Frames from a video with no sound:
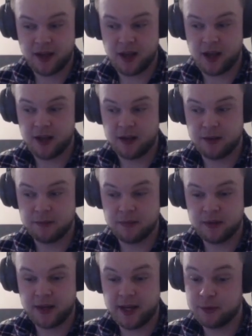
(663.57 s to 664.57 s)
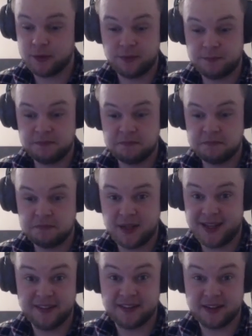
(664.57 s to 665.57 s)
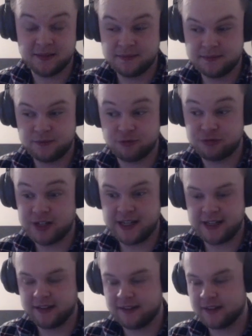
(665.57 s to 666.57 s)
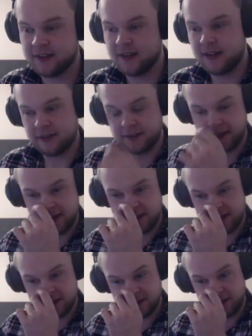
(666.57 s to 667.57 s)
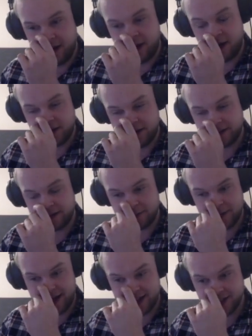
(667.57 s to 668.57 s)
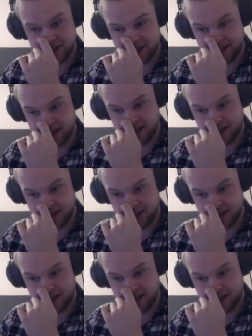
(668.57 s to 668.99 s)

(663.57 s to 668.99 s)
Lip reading: And it was easy. Really easy. The hardest bit actually